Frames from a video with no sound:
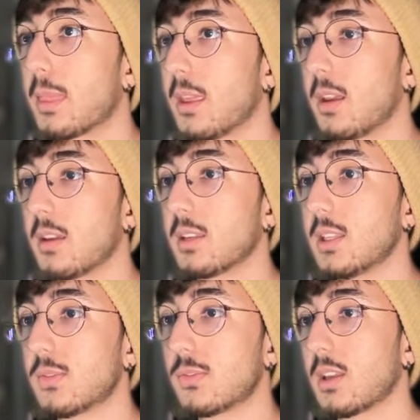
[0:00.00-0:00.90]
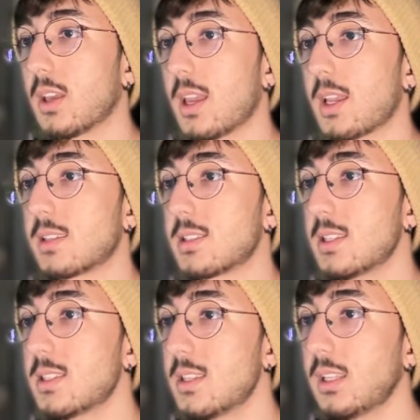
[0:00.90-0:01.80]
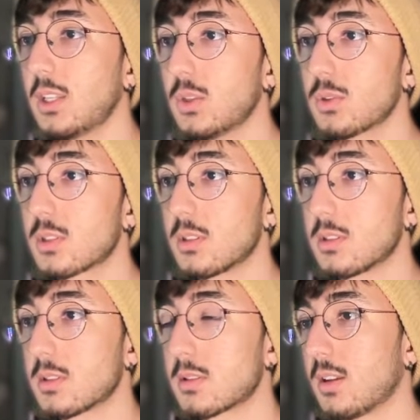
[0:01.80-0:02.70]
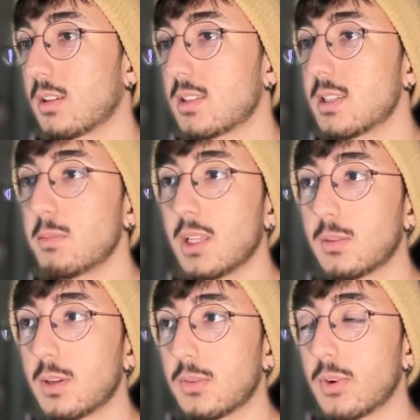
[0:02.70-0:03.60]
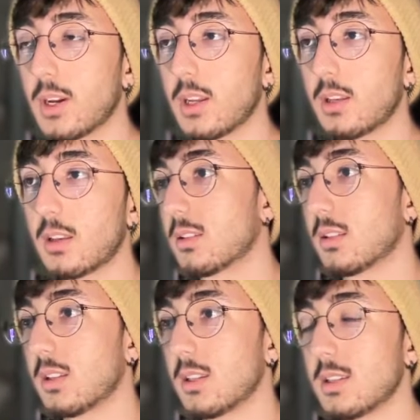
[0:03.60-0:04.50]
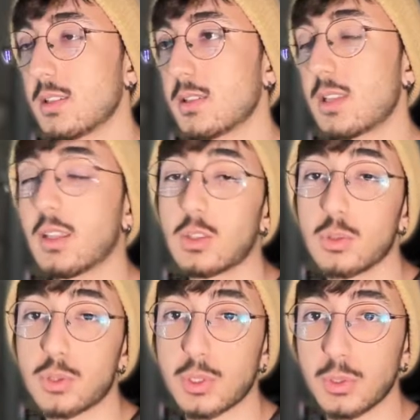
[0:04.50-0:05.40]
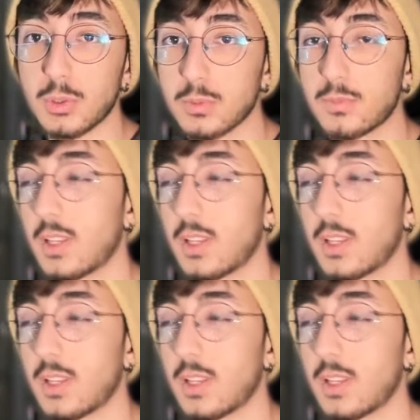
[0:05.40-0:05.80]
if existing users is email verified is set to true.